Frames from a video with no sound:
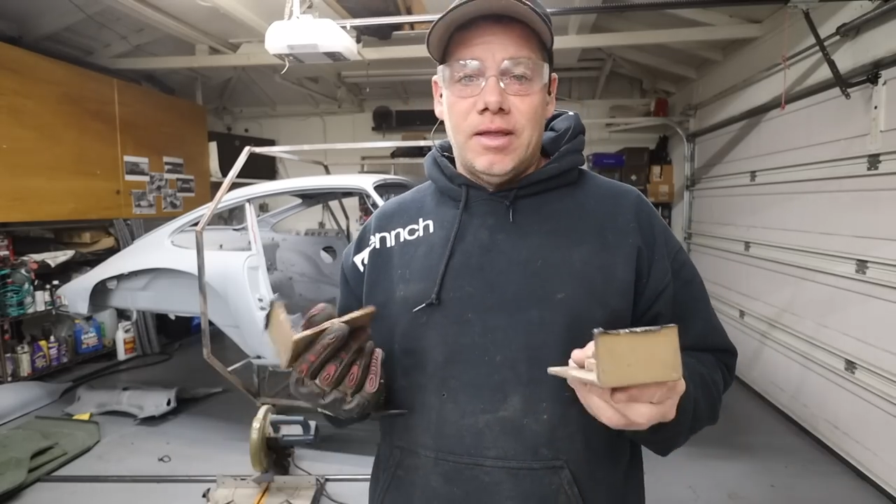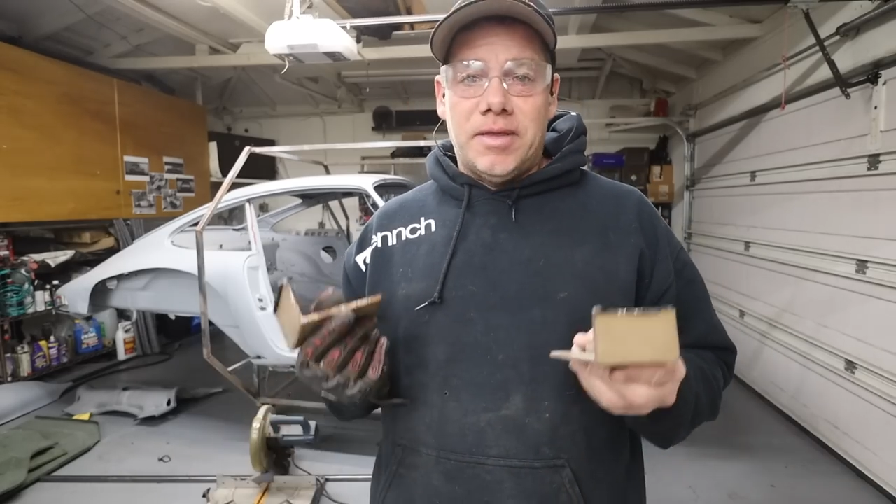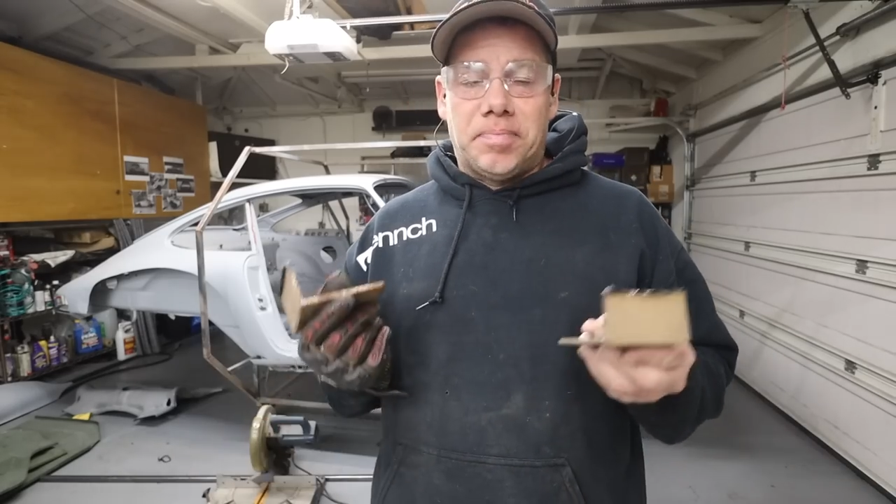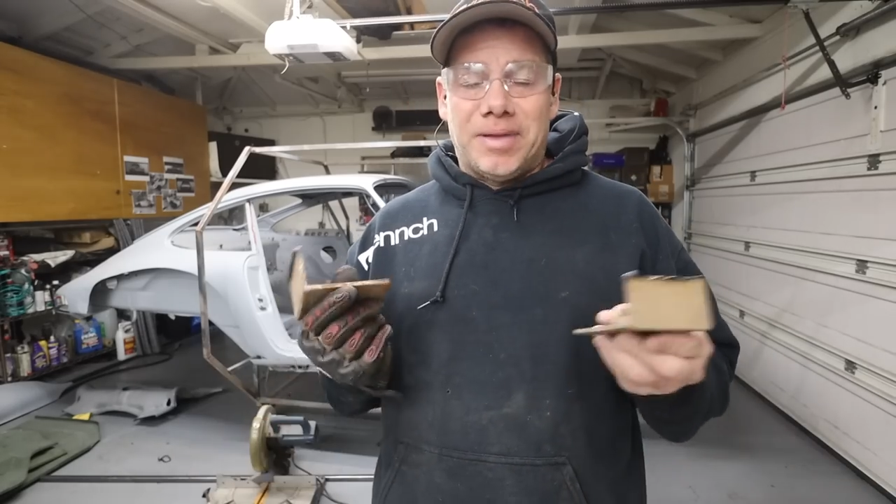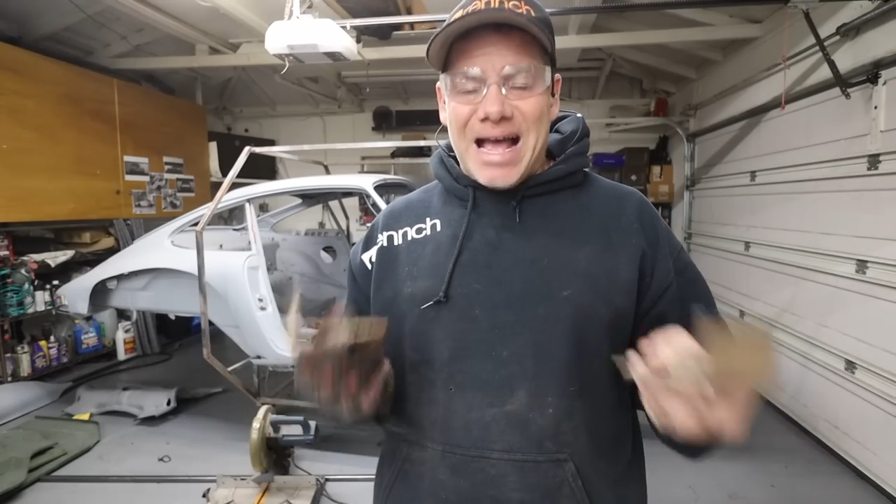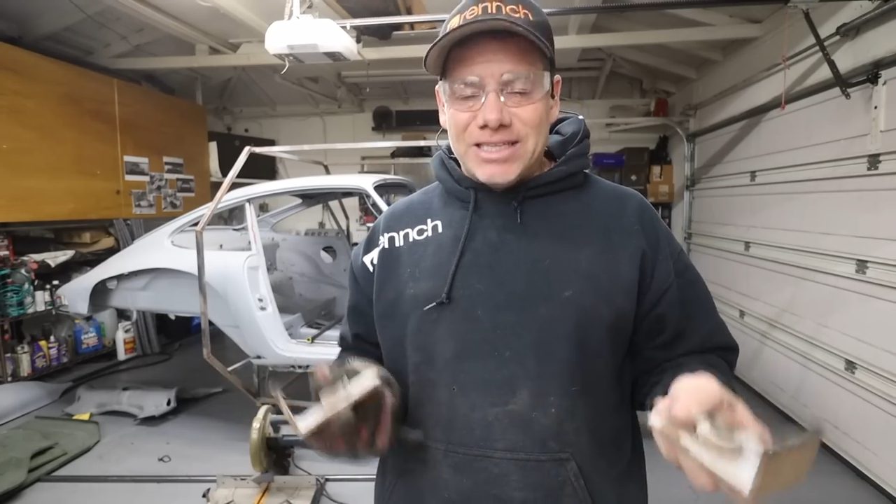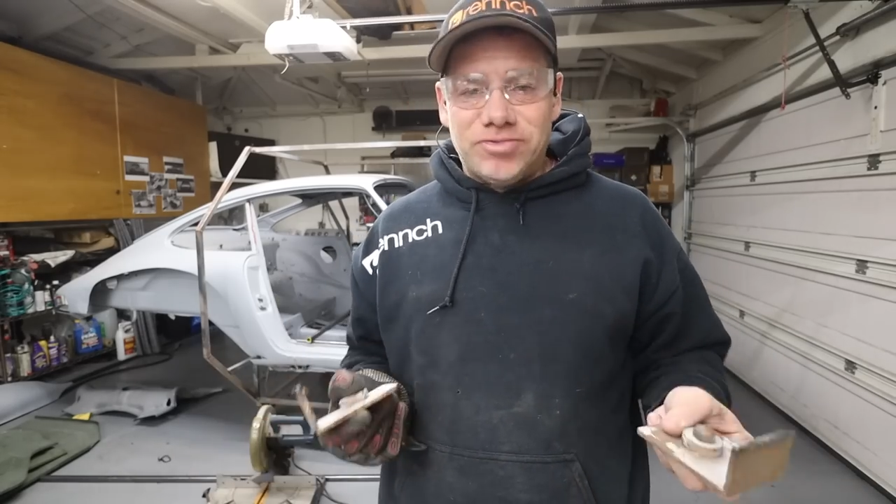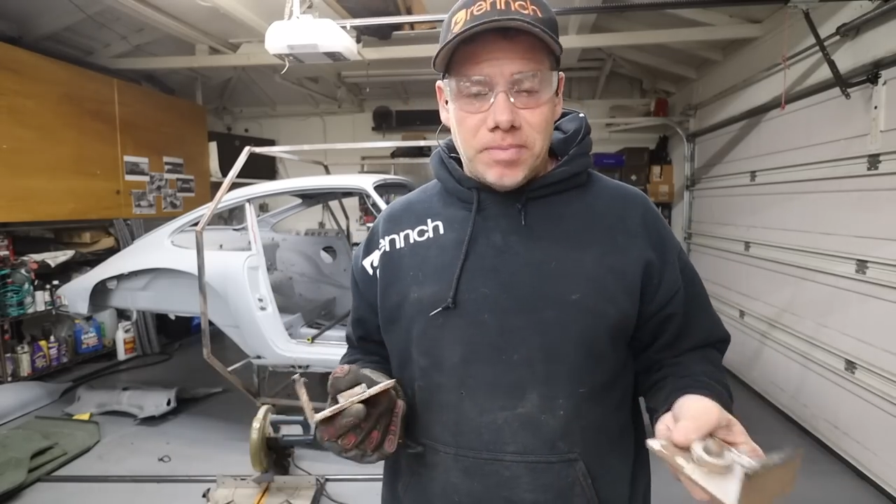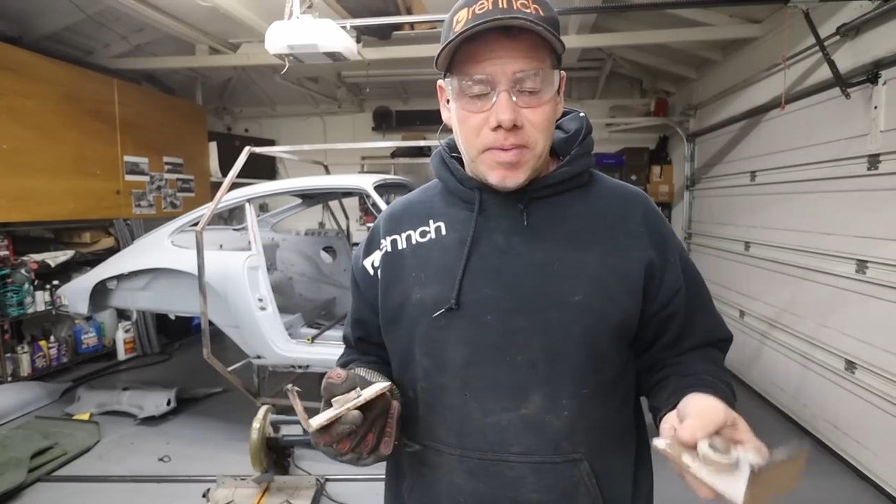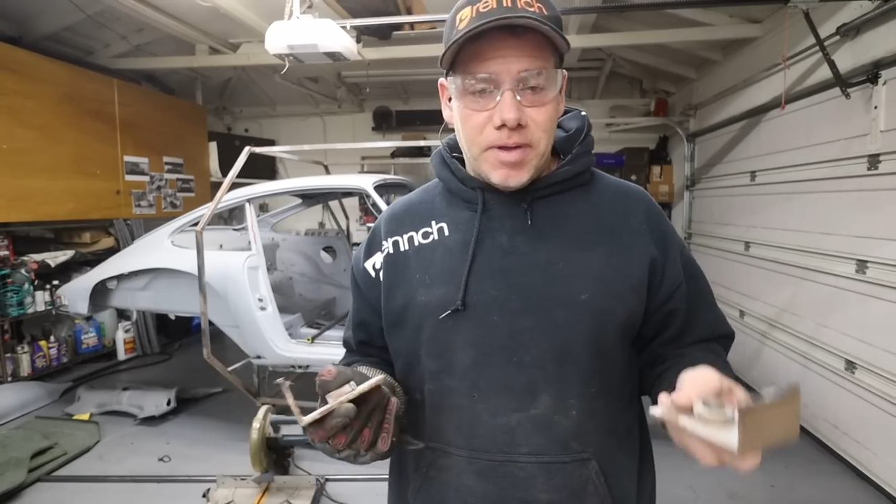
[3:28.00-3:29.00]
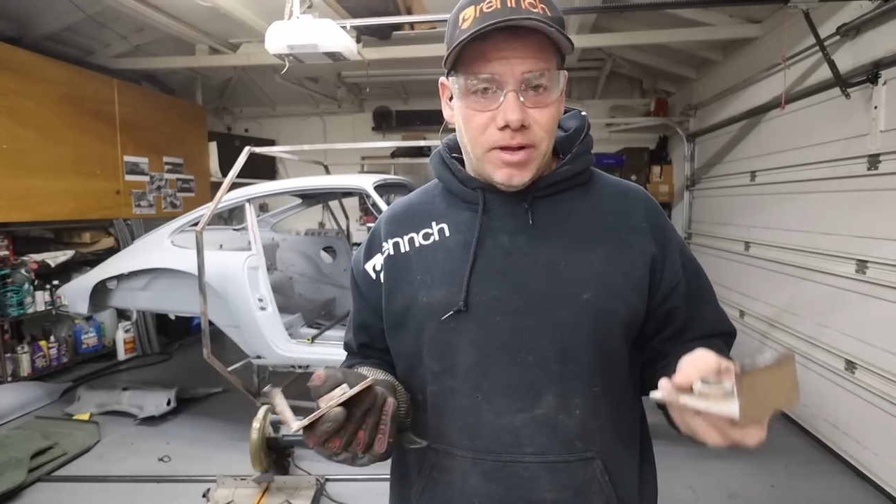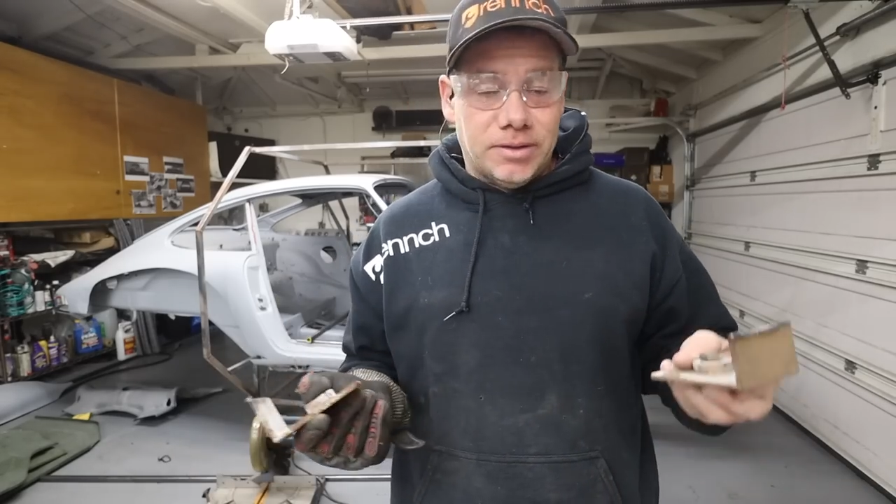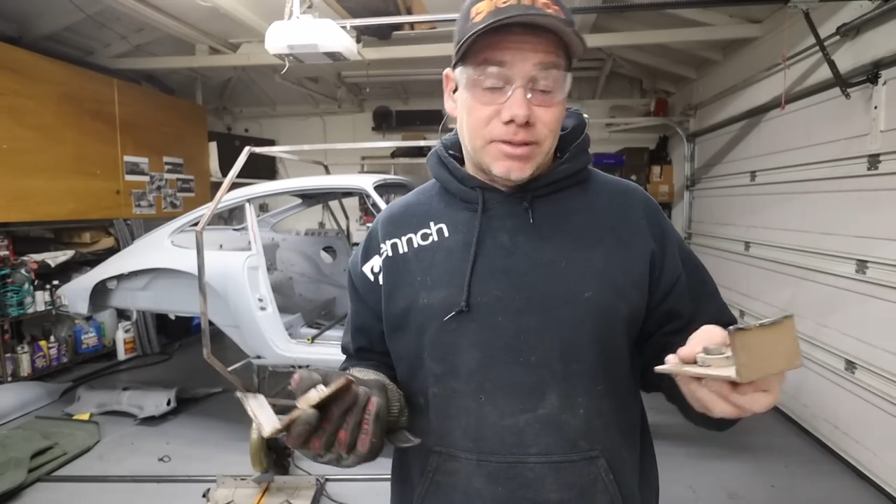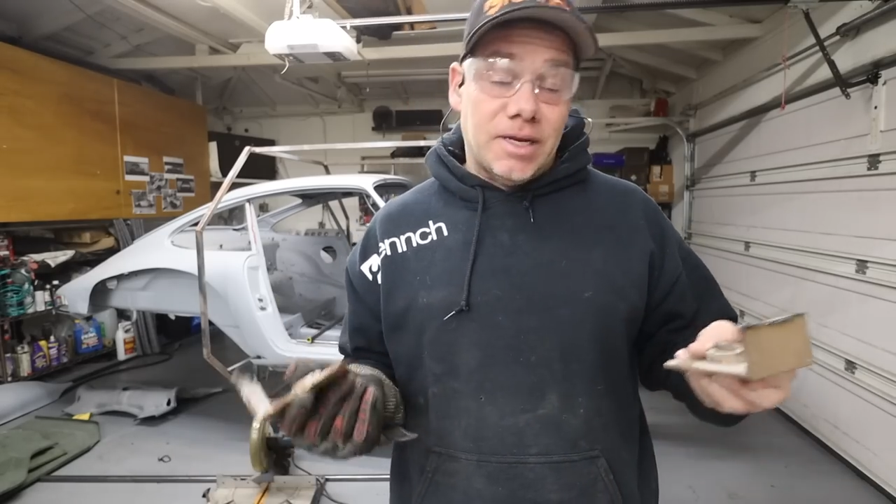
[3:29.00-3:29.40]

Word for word: the blasphemy build is